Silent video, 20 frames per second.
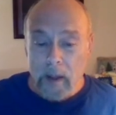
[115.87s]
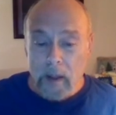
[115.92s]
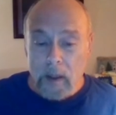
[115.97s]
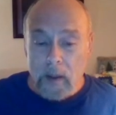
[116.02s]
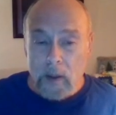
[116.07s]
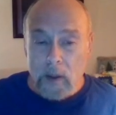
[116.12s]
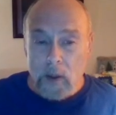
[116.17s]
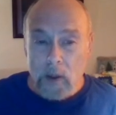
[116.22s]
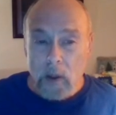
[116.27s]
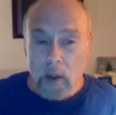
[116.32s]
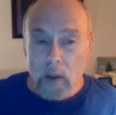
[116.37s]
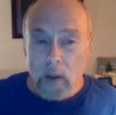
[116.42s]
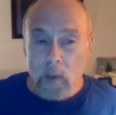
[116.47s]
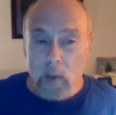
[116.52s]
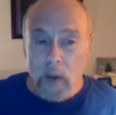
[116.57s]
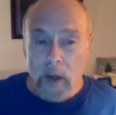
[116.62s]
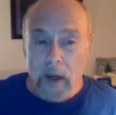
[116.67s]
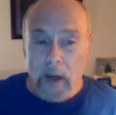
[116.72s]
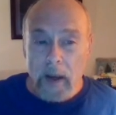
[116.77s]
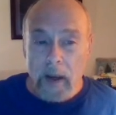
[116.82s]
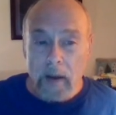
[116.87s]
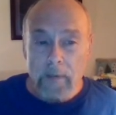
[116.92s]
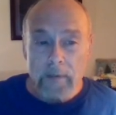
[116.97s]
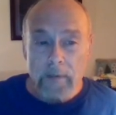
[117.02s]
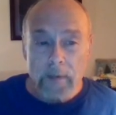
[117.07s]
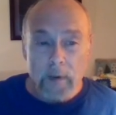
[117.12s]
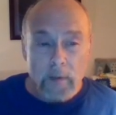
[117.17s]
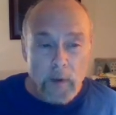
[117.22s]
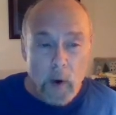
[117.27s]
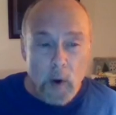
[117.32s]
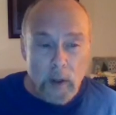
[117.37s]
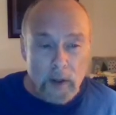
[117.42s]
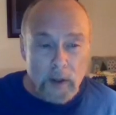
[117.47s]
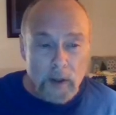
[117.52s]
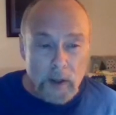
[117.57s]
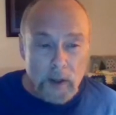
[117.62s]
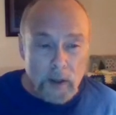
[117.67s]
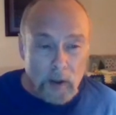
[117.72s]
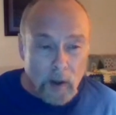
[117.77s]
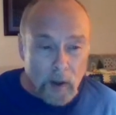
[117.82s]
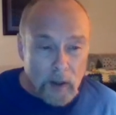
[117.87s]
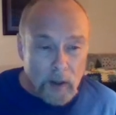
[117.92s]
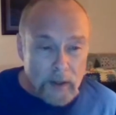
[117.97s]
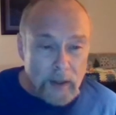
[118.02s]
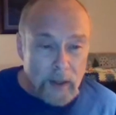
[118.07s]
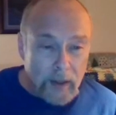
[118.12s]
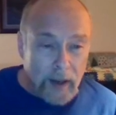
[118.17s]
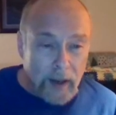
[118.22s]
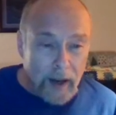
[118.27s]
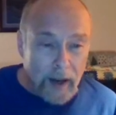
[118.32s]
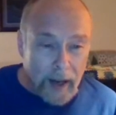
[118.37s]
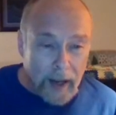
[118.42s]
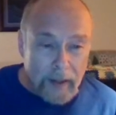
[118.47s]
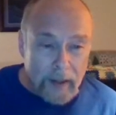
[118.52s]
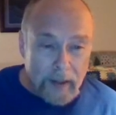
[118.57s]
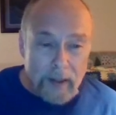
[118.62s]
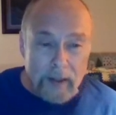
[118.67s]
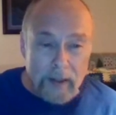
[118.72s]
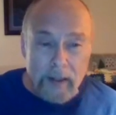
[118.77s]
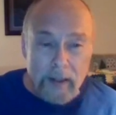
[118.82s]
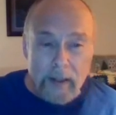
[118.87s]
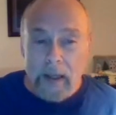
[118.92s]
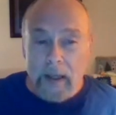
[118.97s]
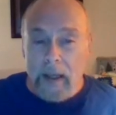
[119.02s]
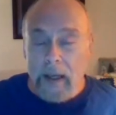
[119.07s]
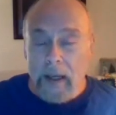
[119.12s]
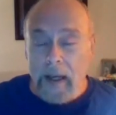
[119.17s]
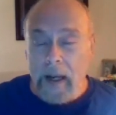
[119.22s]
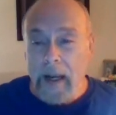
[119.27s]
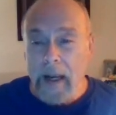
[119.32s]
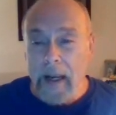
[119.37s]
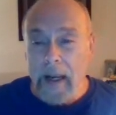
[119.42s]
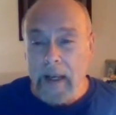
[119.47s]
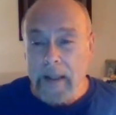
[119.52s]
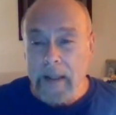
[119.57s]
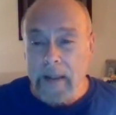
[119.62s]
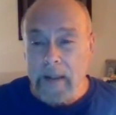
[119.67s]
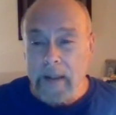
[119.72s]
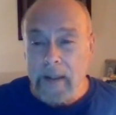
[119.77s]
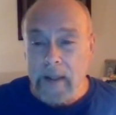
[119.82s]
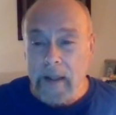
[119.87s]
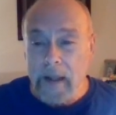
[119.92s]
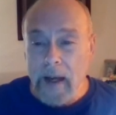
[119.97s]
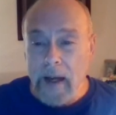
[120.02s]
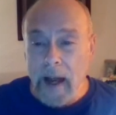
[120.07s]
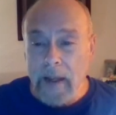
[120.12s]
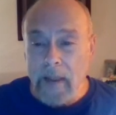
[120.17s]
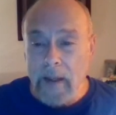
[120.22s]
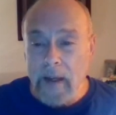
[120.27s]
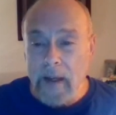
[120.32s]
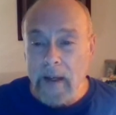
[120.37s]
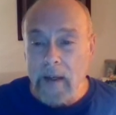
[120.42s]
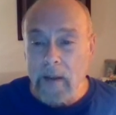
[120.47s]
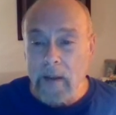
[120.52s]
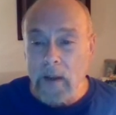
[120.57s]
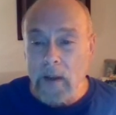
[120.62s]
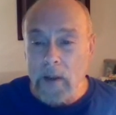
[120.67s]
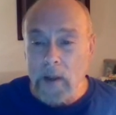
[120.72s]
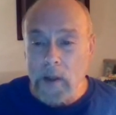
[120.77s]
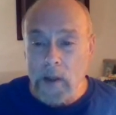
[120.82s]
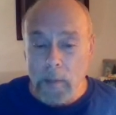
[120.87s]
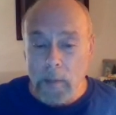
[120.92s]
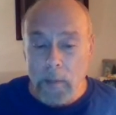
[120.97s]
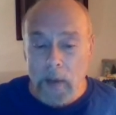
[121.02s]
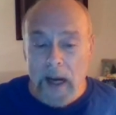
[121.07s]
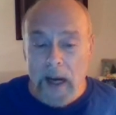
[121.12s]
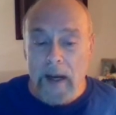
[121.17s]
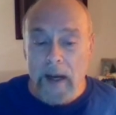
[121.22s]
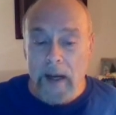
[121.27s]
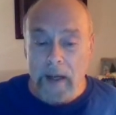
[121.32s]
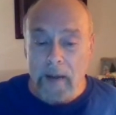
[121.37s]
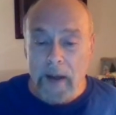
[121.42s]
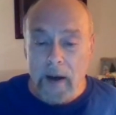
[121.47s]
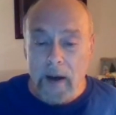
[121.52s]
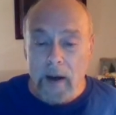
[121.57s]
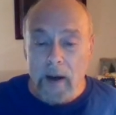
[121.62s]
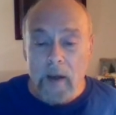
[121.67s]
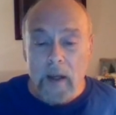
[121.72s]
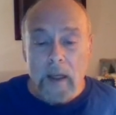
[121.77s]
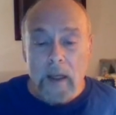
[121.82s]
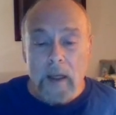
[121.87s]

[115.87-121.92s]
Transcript: So we have focused onto that, and I think there's some meaning there.